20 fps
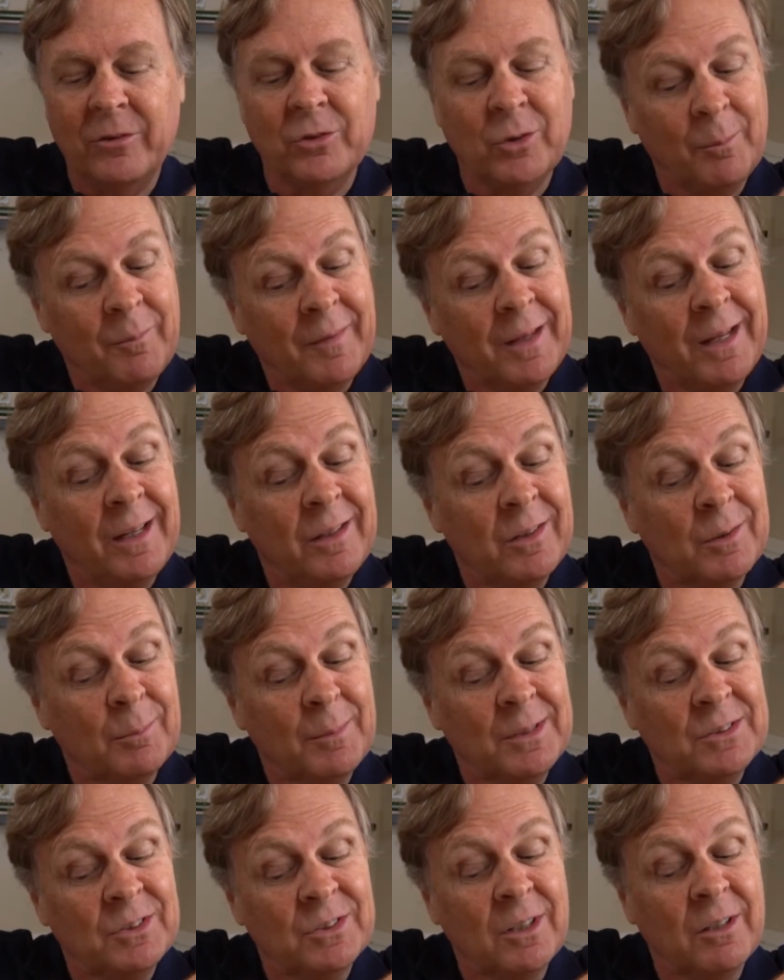So I'm thinking to
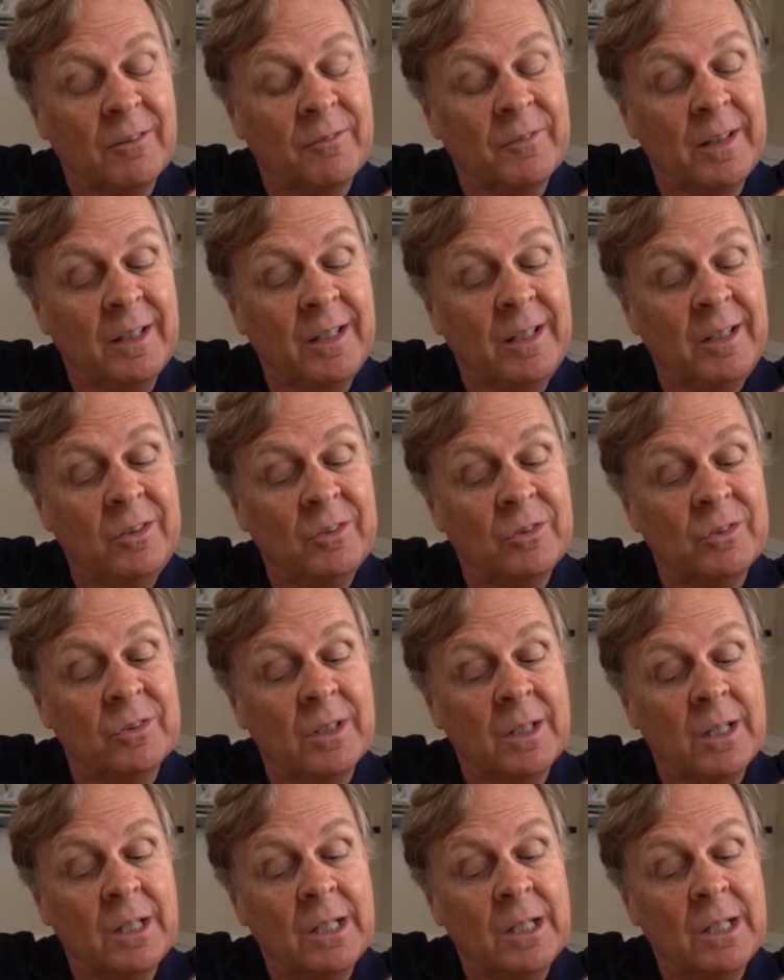myself that he's